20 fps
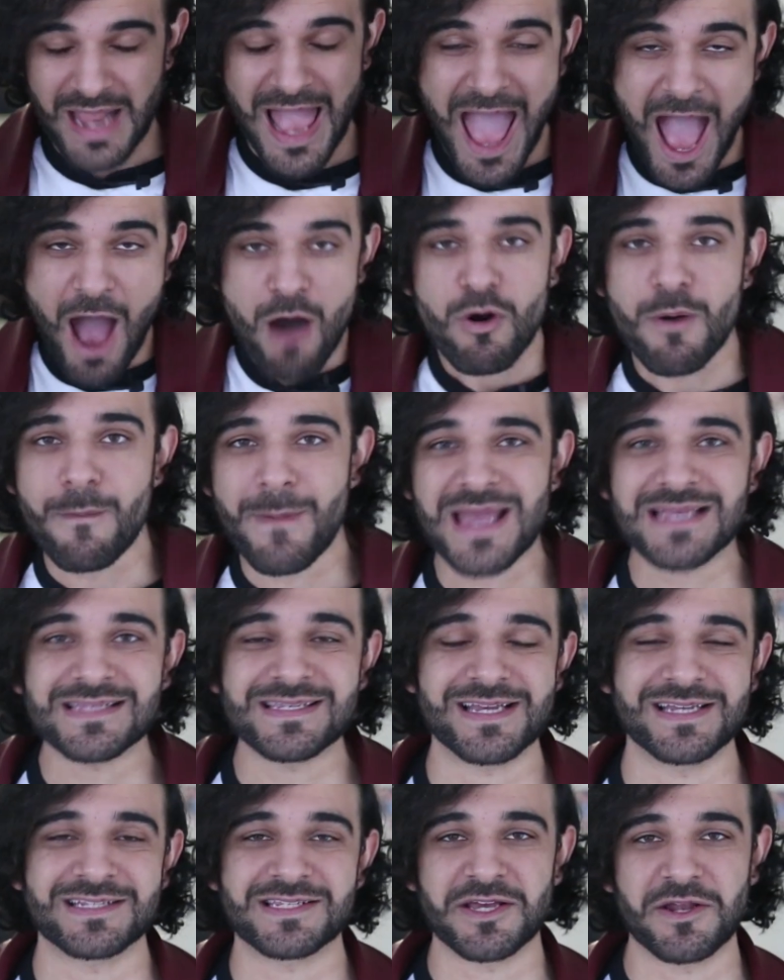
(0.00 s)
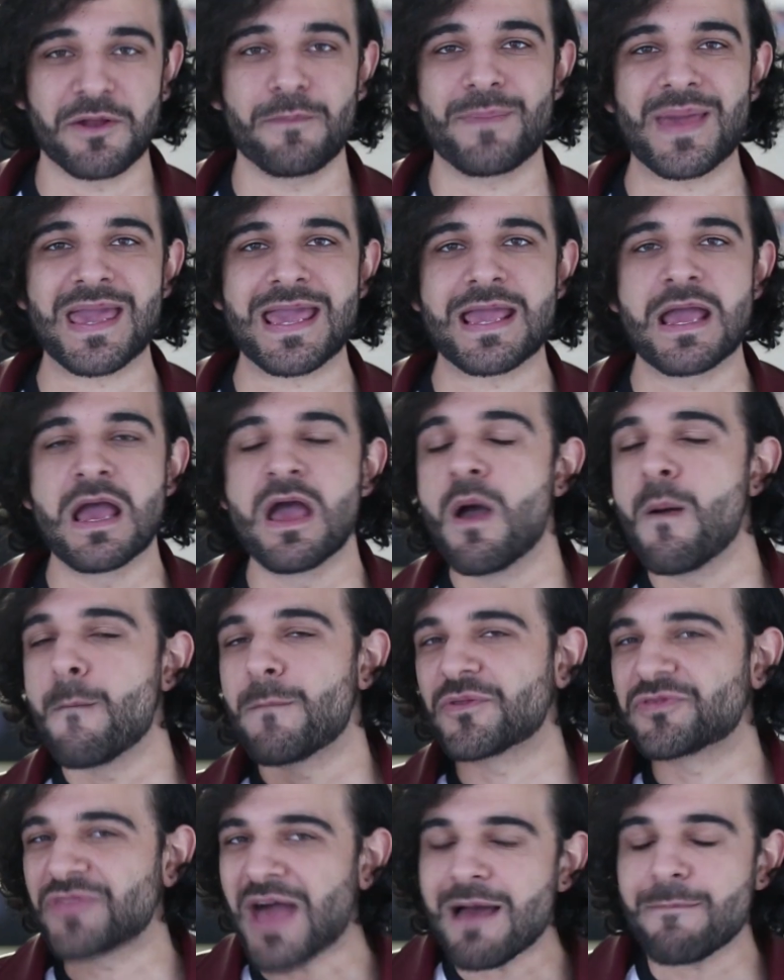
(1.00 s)
how amazing it's going to be.
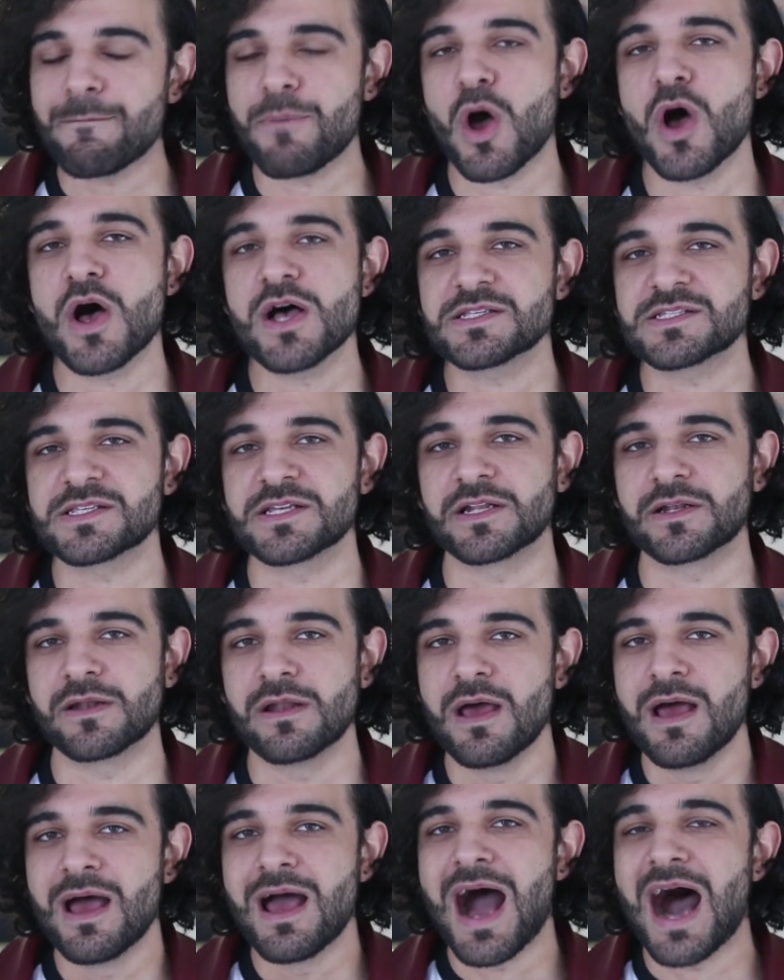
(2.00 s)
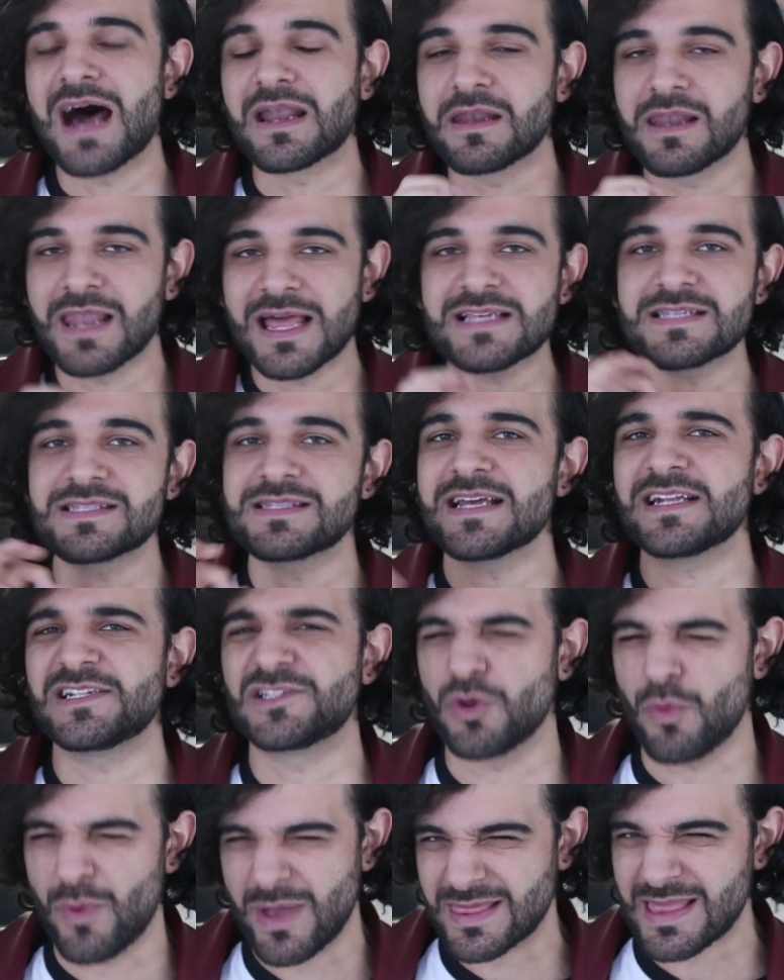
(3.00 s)
But that person, unless they're
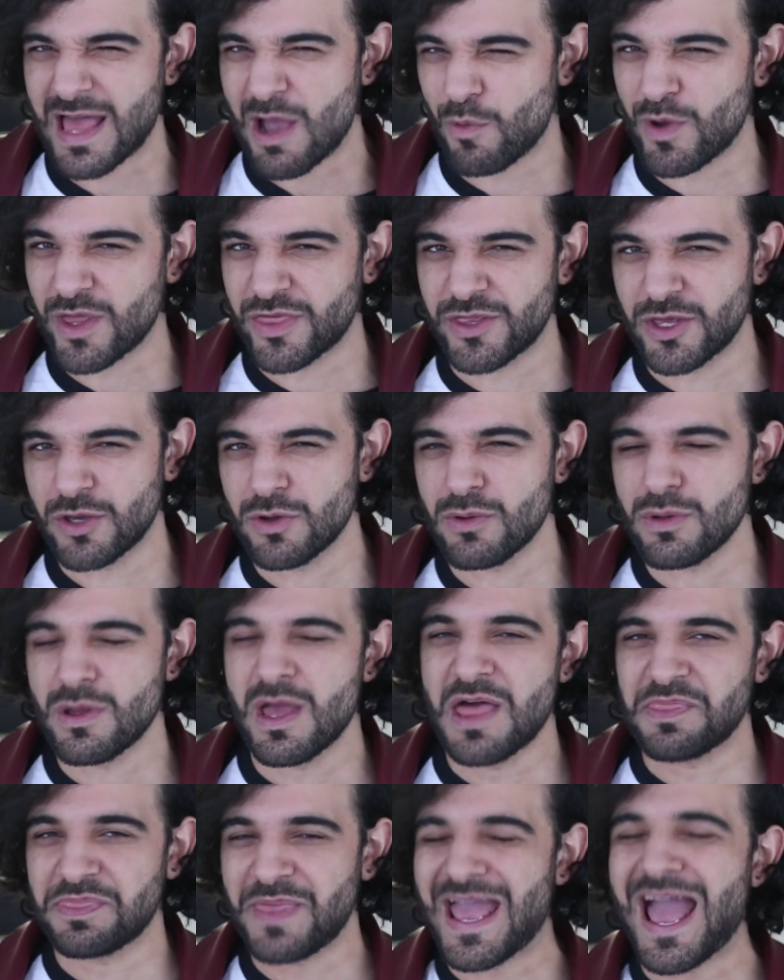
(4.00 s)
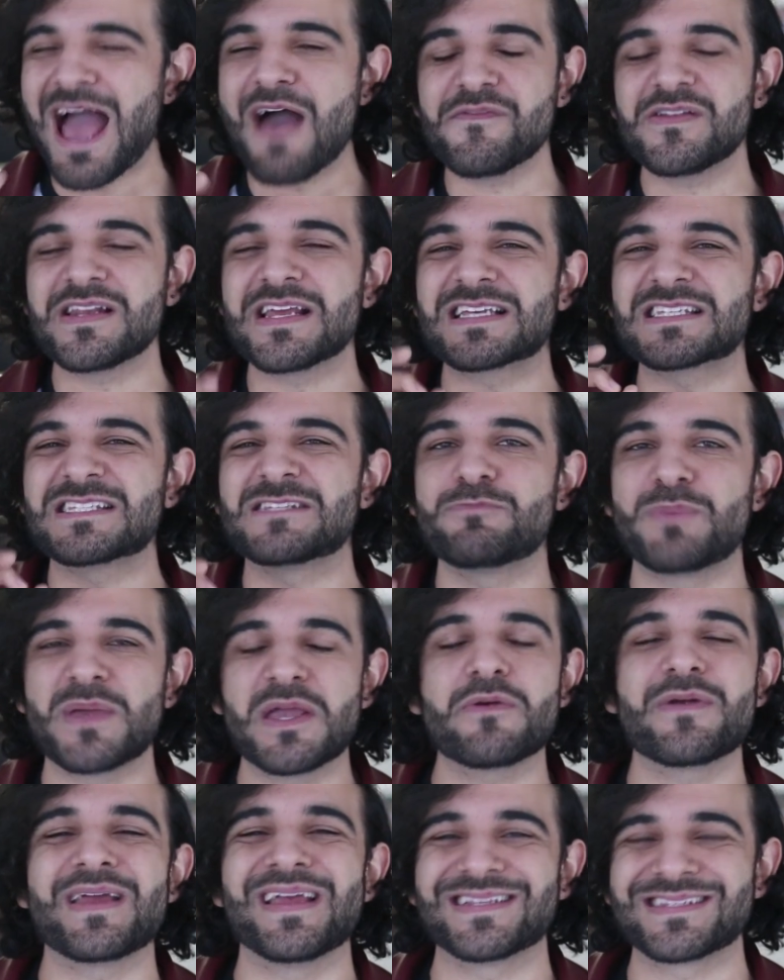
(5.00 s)
doing that with you, they haven't
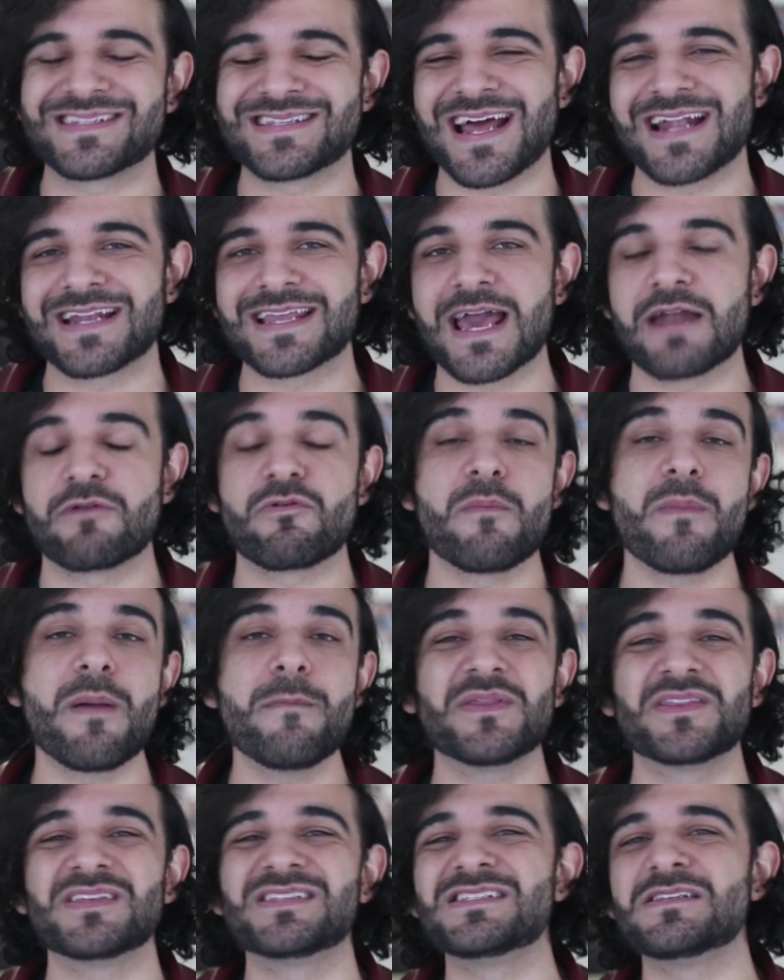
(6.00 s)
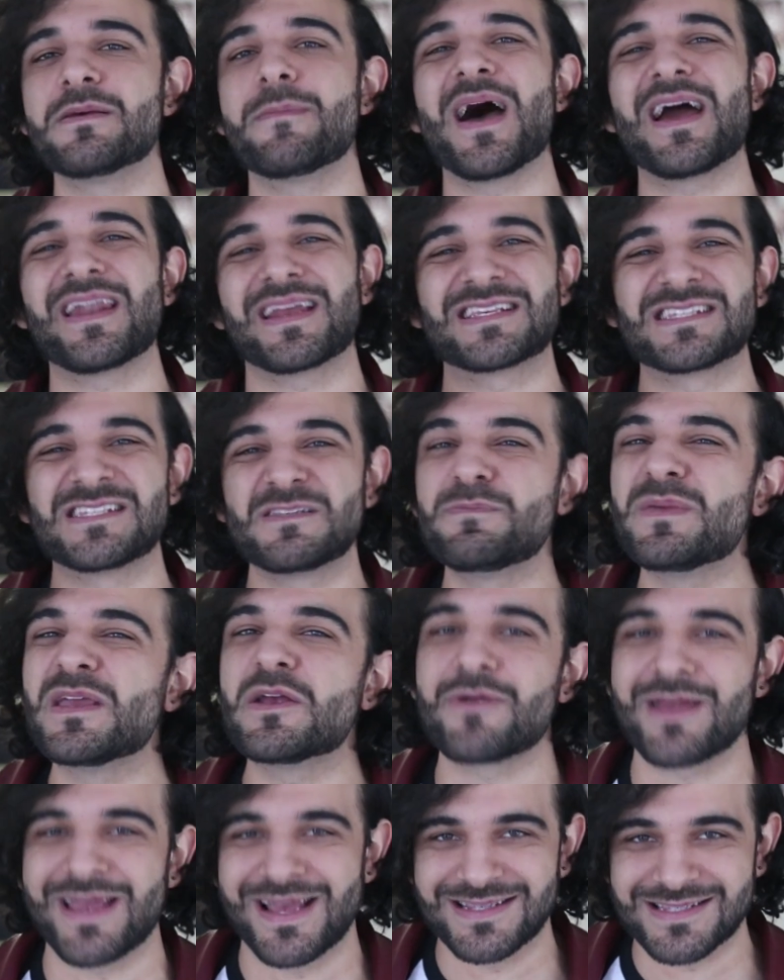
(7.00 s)
experienced that yet. Remember, this is about
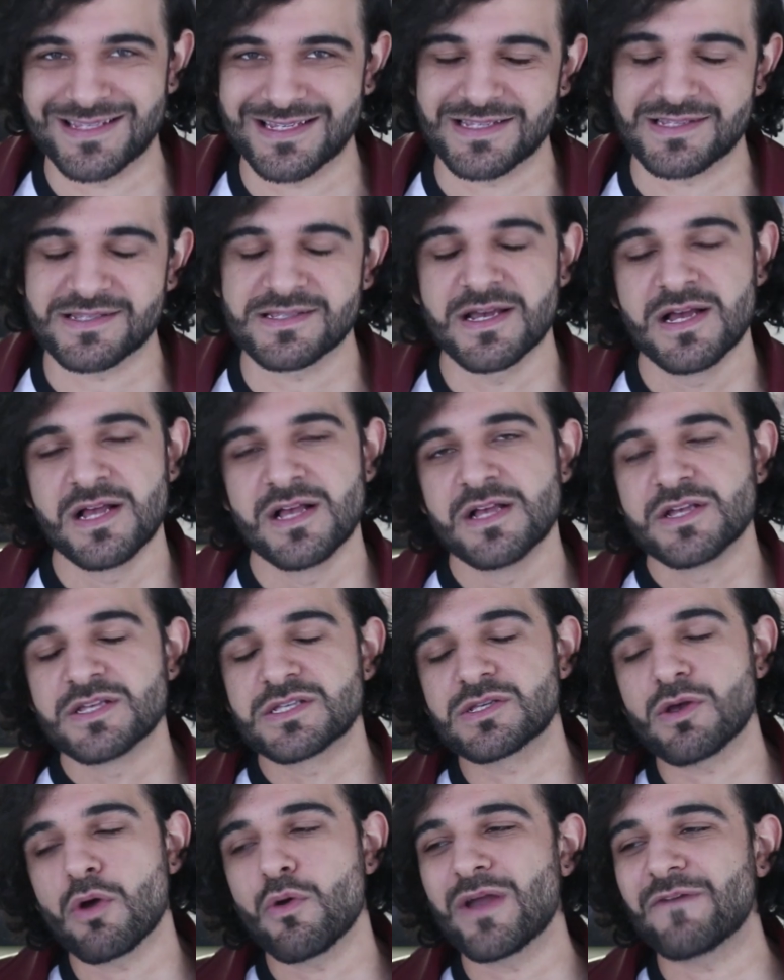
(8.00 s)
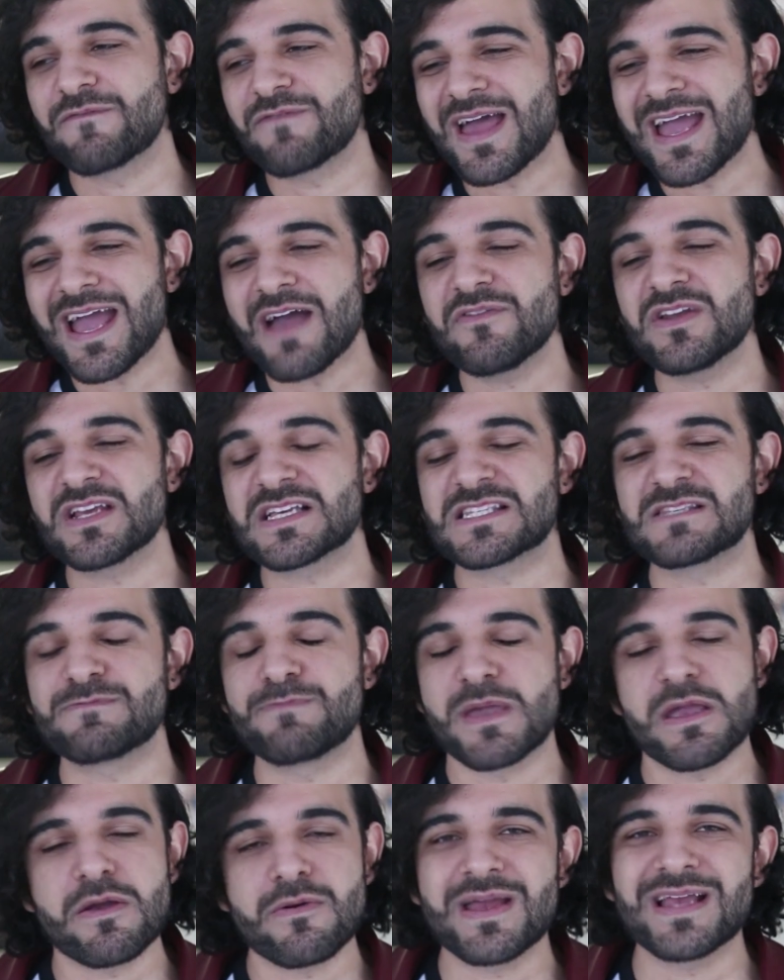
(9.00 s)
experiences. So if they haven't
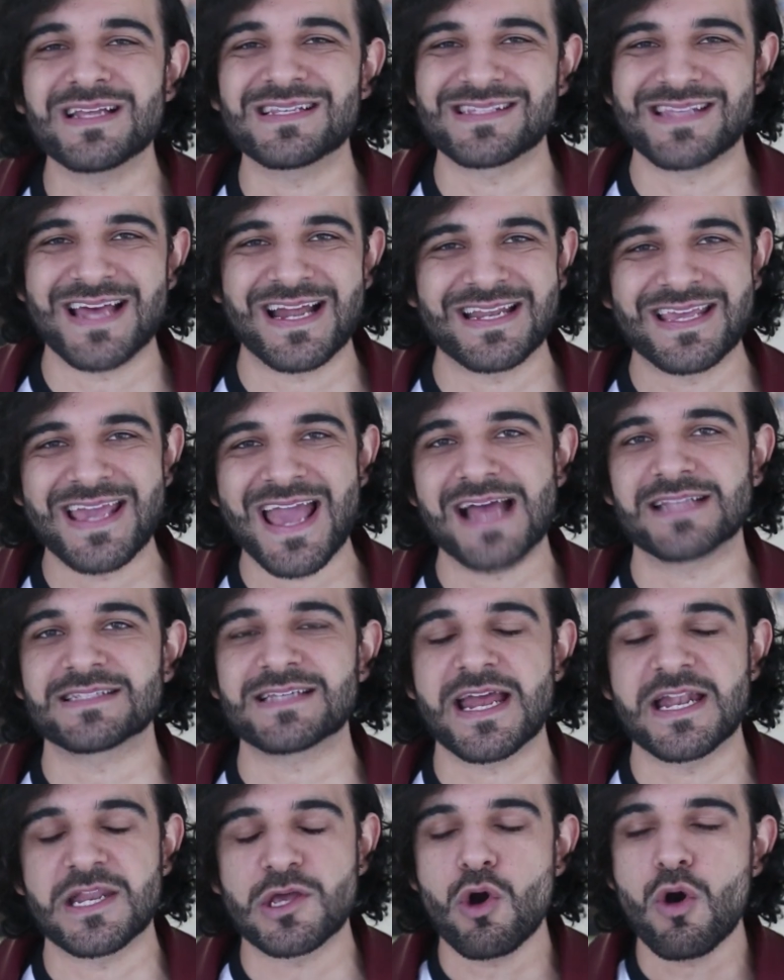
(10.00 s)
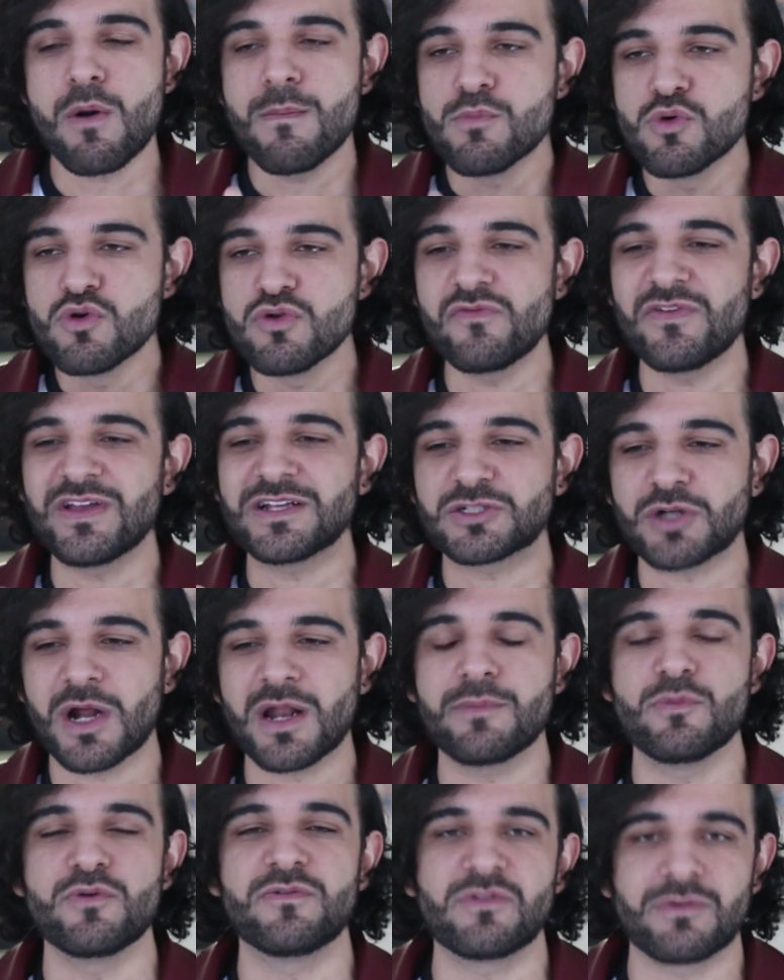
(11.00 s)
experienced that yet and you're moving,
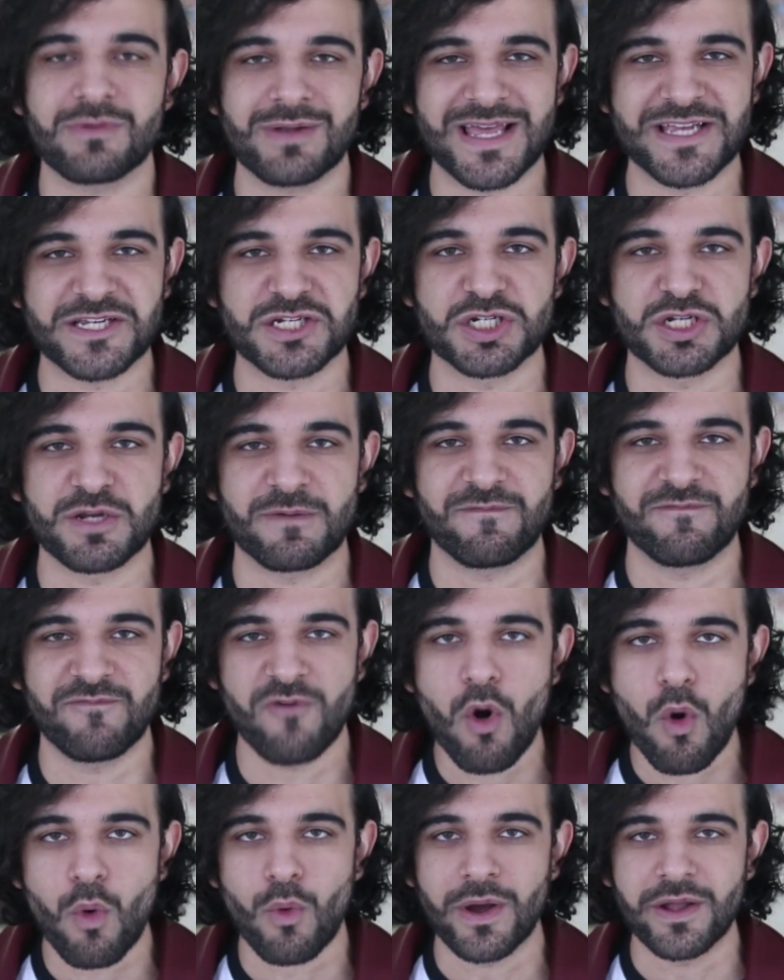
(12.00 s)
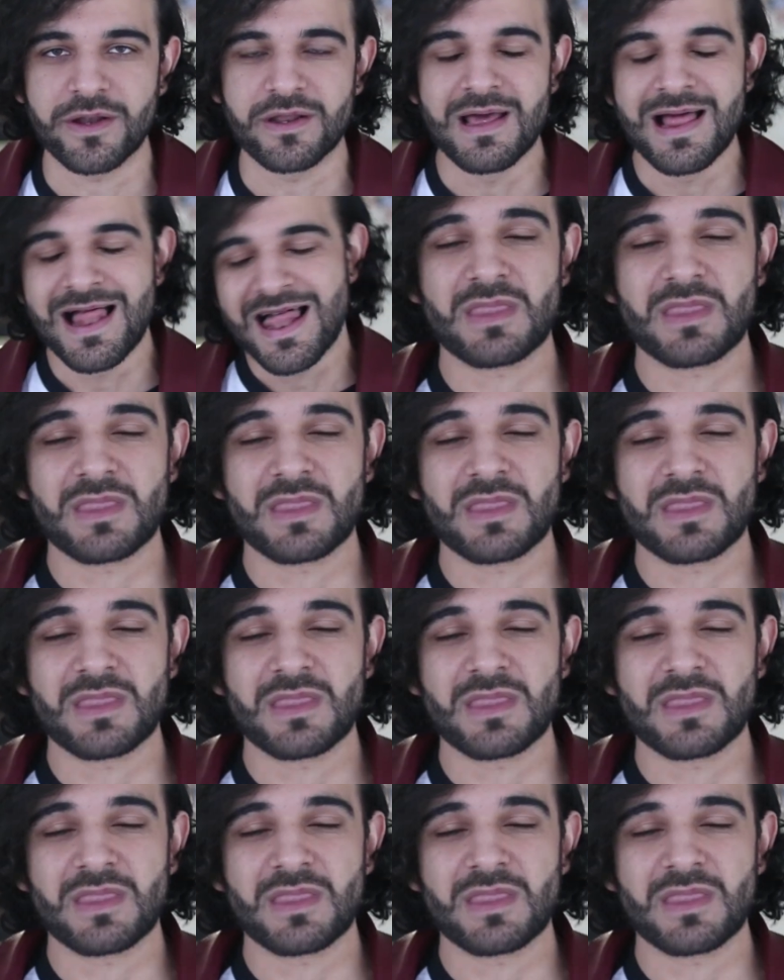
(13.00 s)
trying to move the relationship forward,